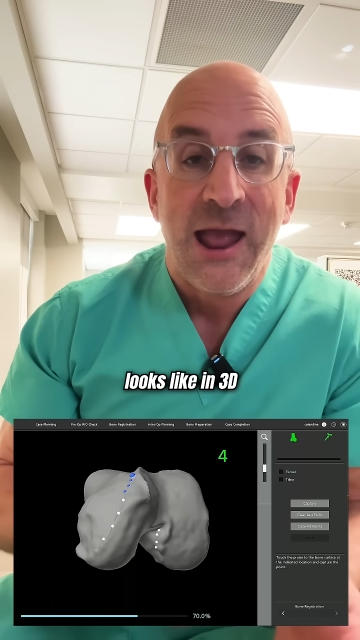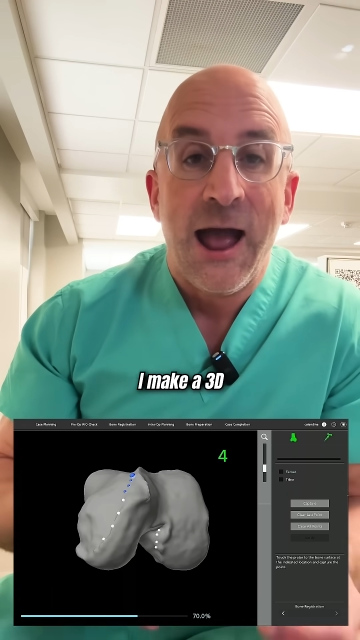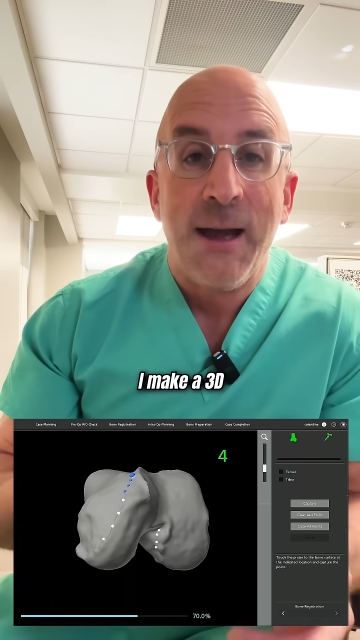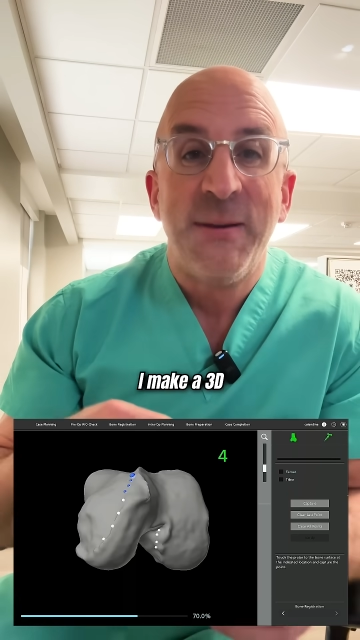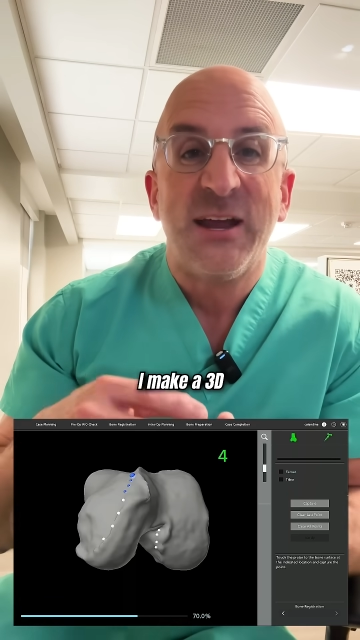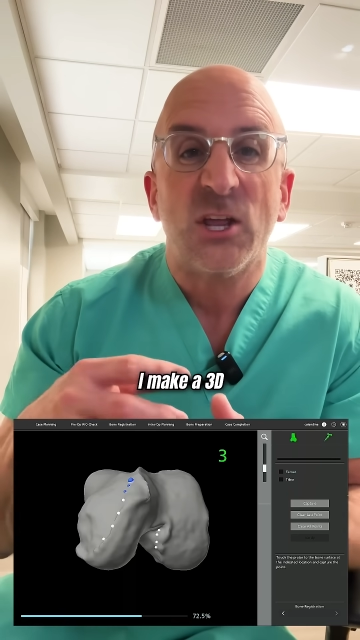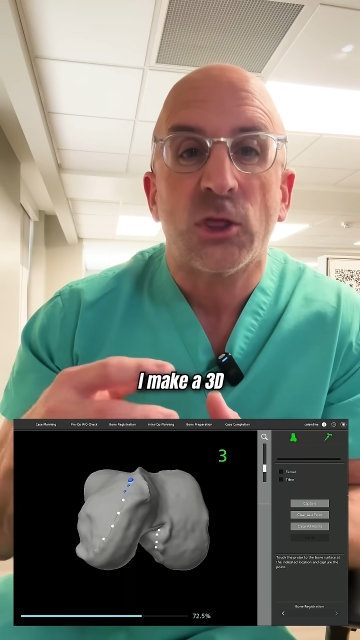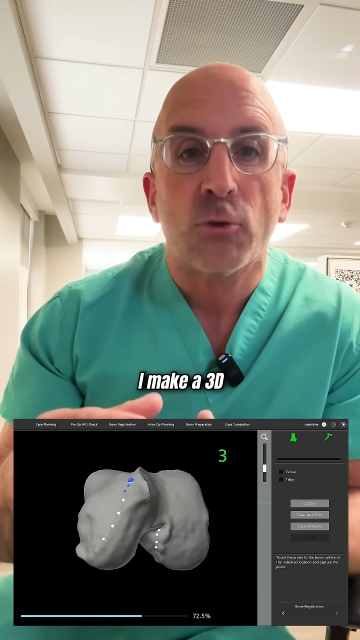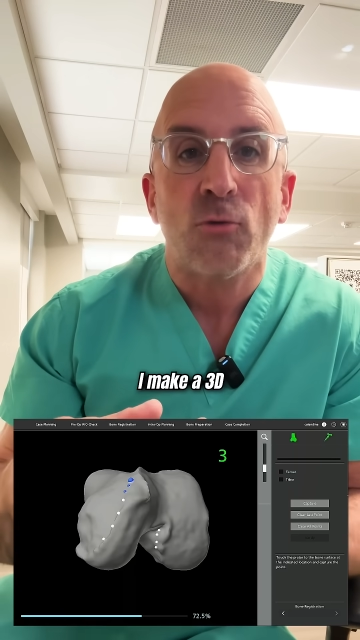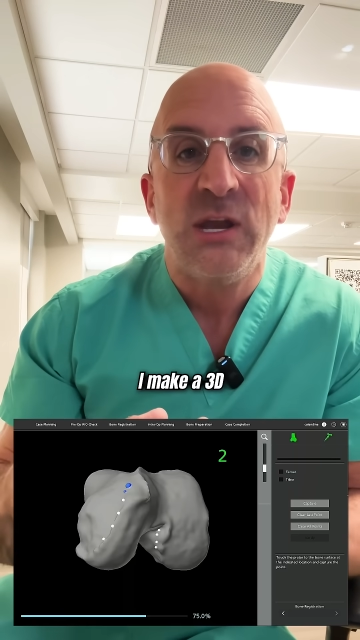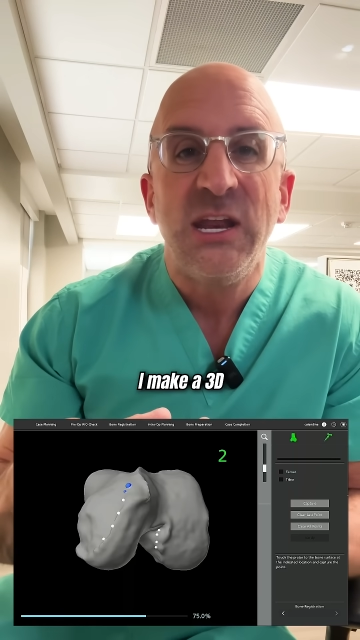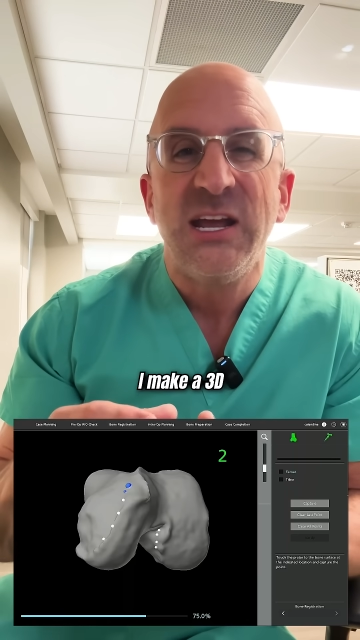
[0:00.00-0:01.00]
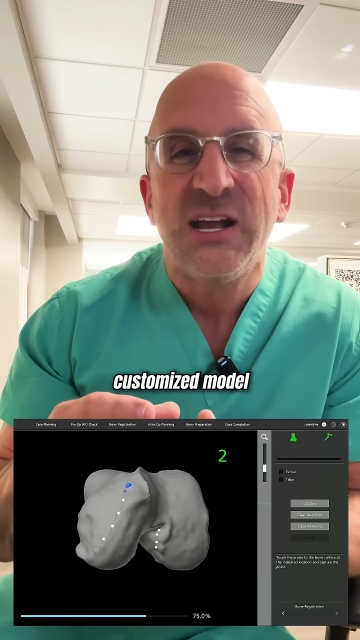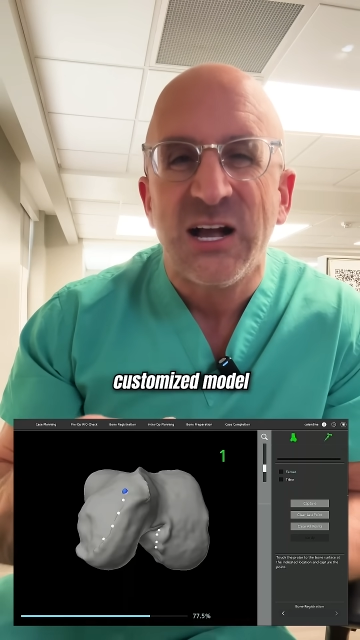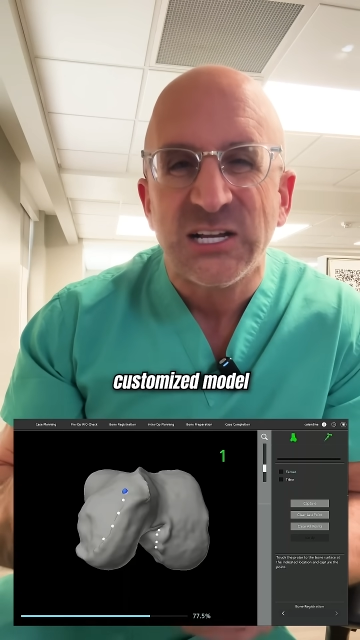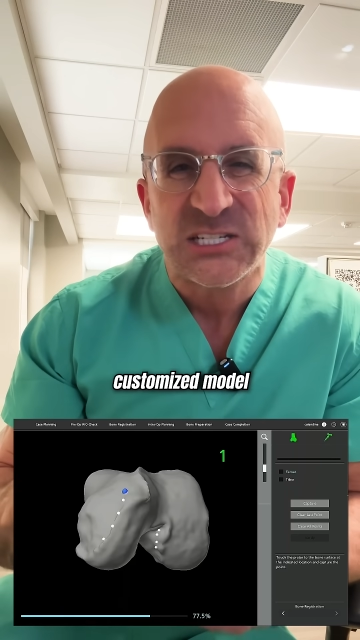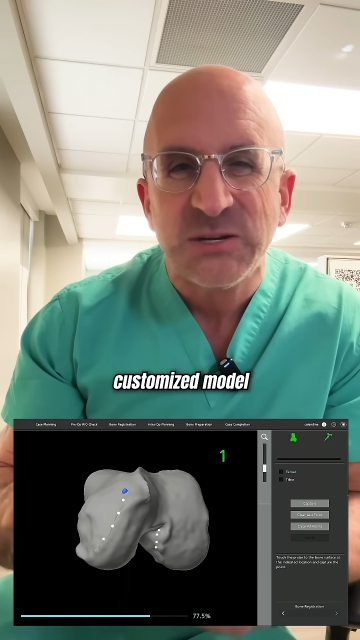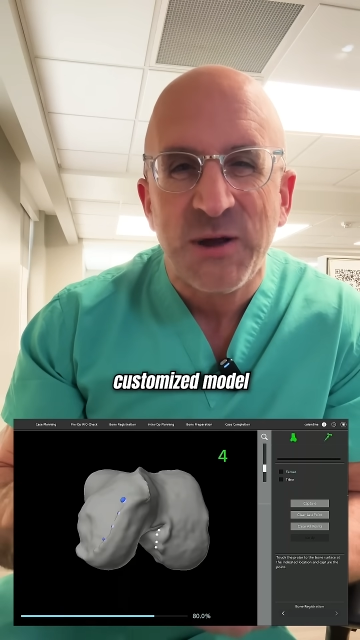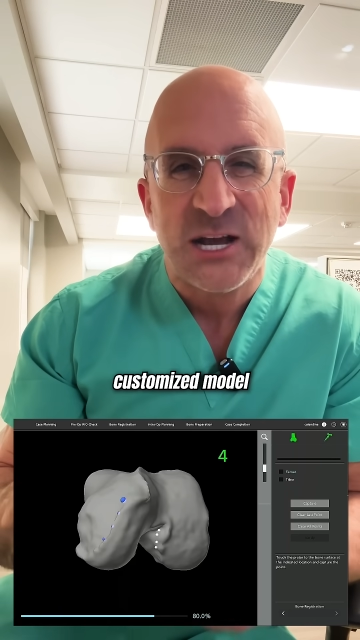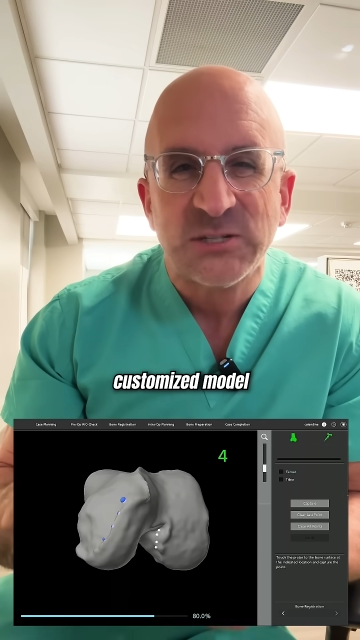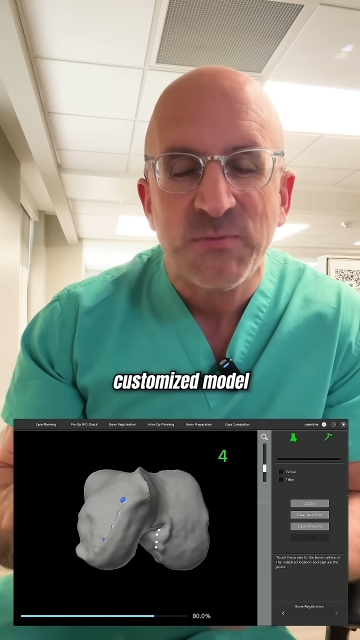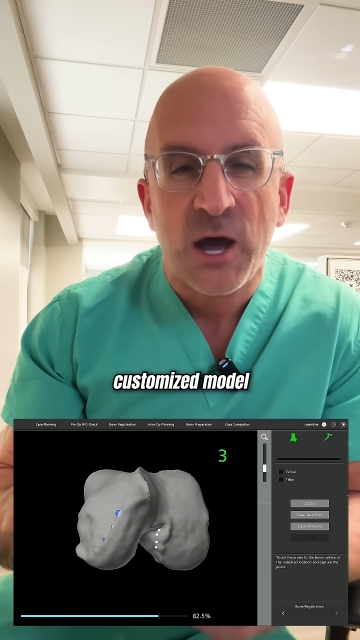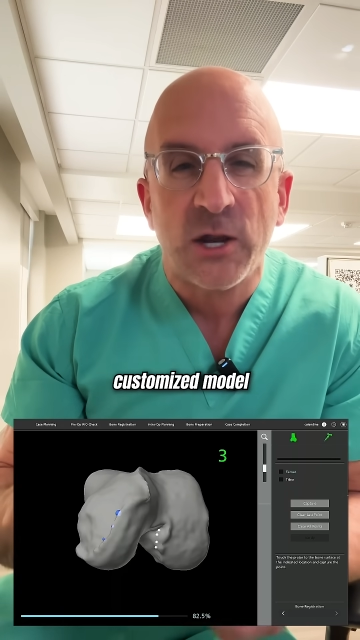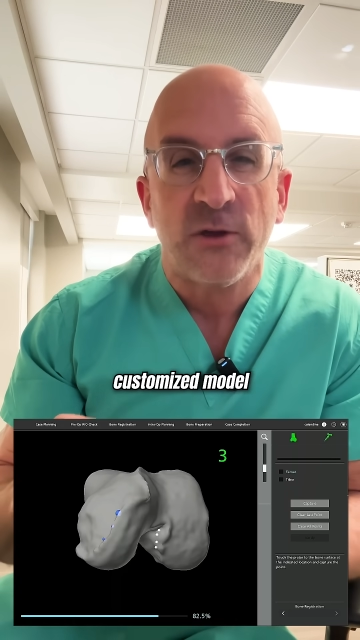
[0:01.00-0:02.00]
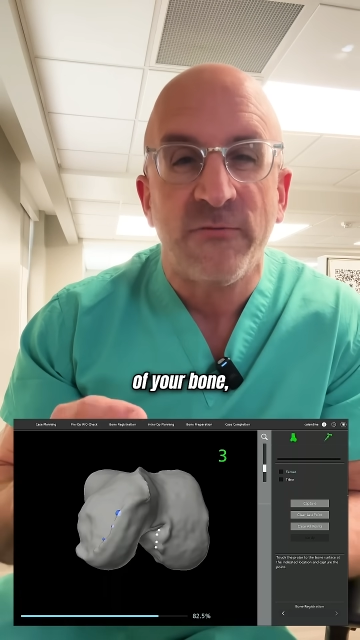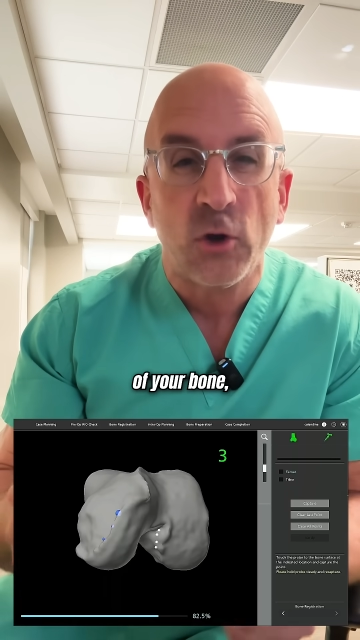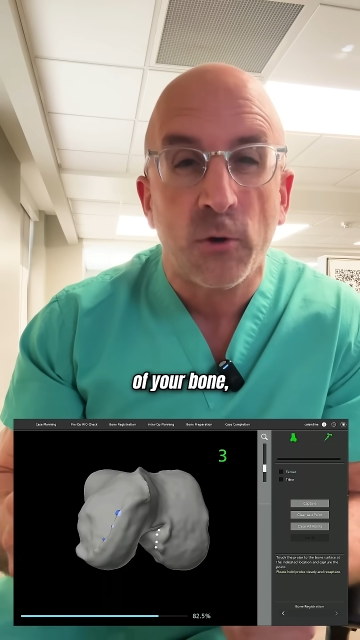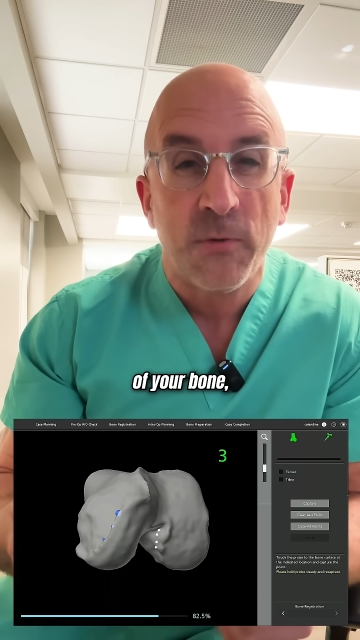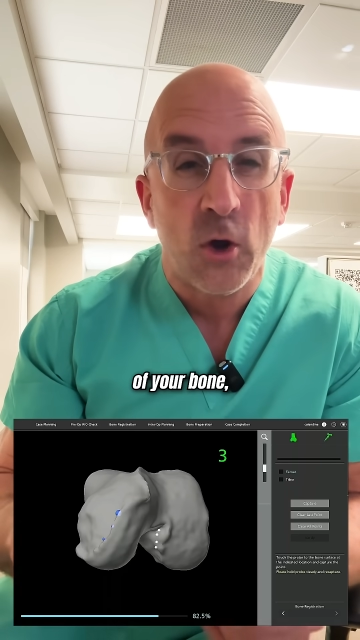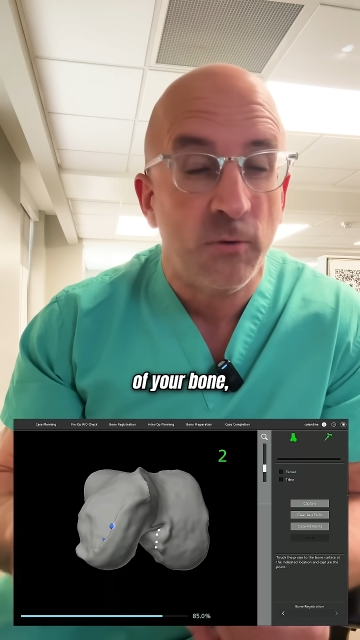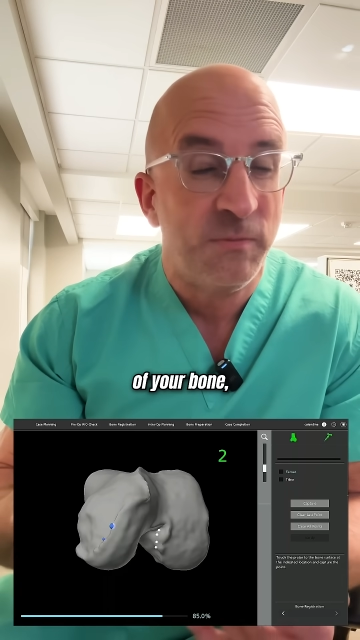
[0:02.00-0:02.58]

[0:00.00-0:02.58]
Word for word: I make a 3D customized model of your bone,